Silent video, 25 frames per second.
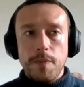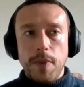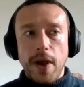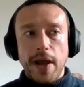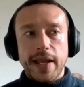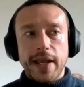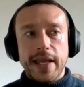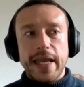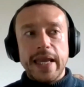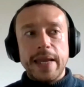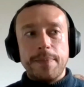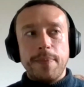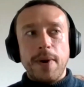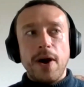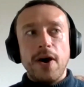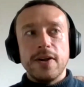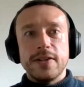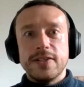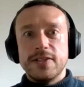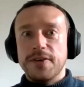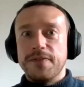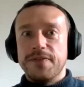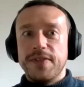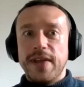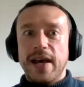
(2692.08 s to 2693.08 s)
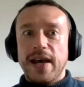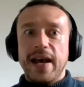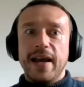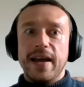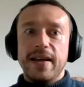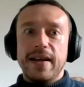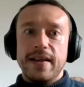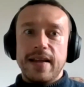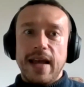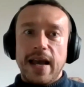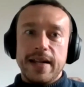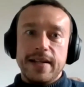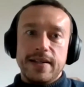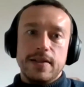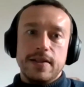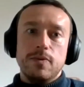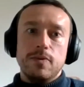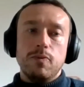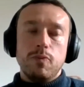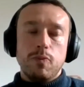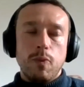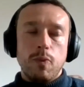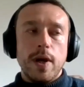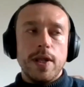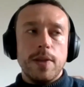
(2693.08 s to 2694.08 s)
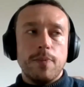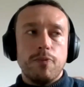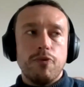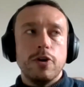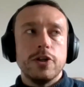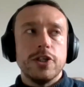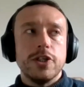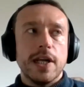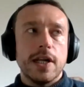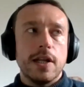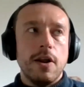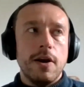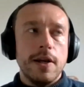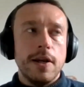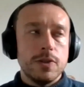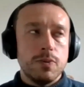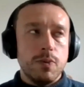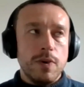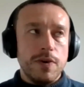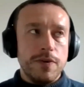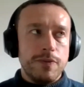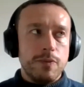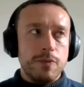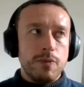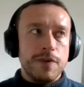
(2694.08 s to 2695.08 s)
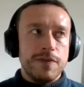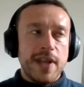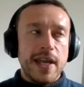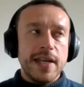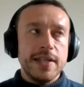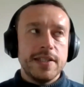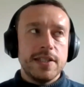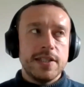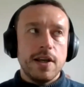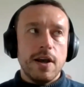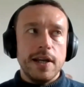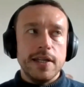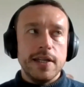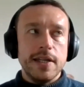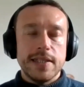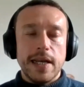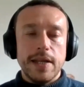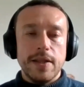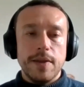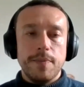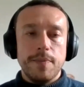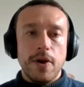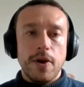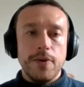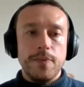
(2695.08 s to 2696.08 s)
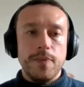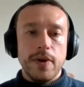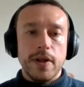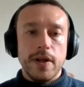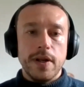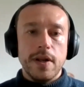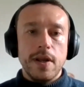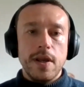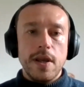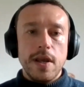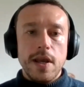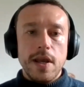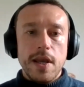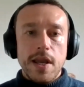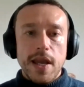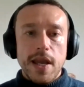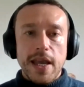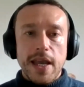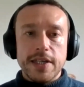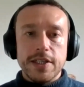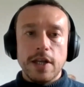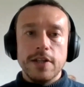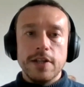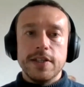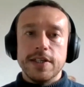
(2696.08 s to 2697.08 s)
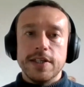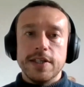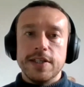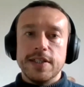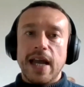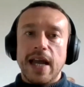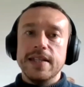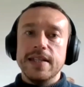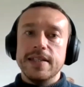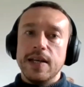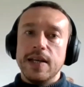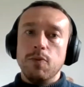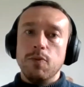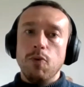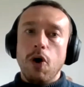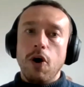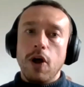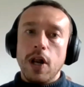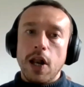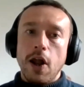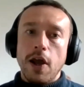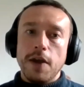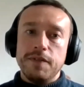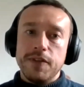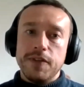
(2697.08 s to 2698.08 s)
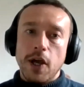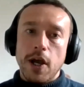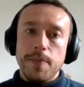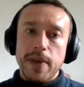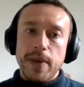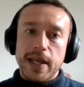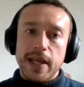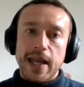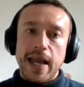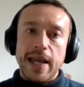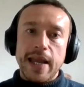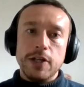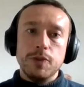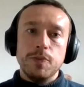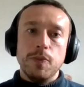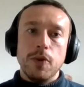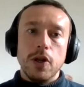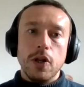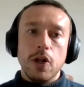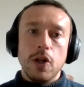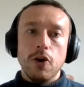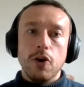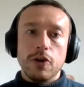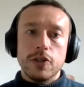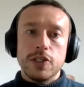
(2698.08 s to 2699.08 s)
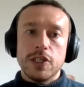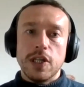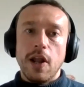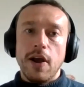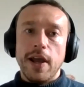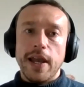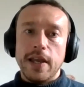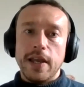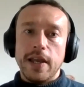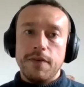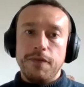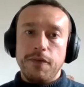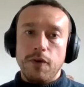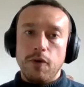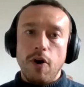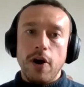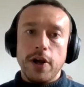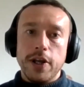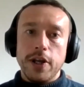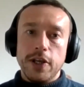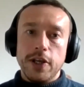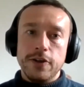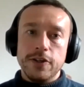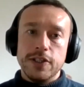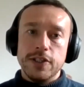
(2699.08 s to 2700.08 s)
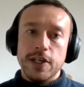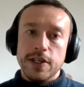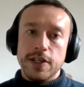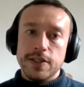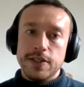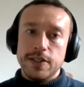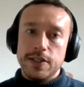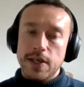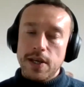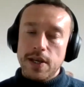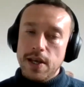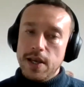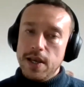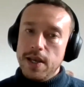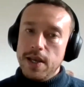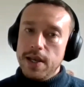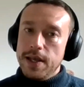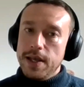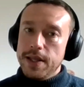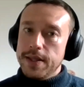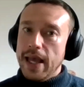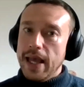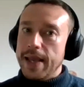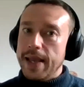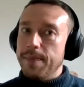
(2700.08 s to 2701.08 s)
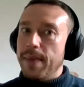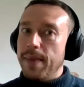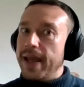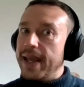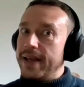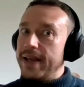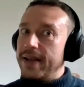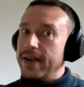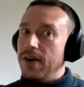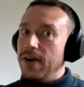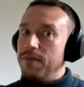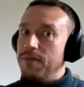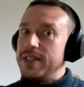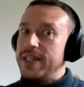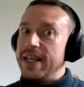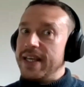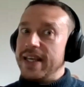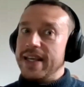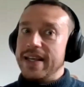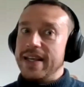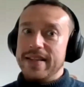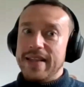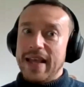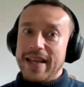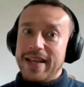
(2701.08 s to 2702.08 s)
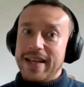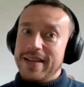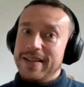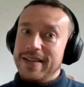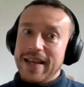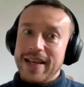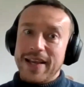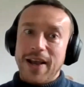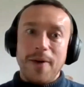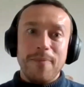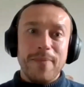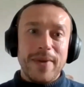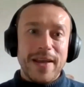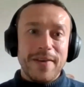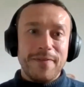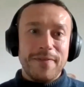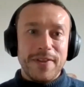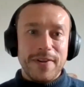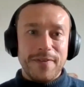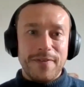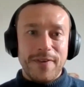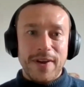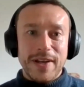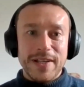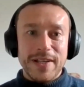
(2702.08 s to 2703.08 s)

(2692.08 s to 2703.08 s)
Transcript: But a key part of that, and where the project lies with DataKind at the moment, is understanding what a lifetime engagement looks like for our users. They obviously they come here for the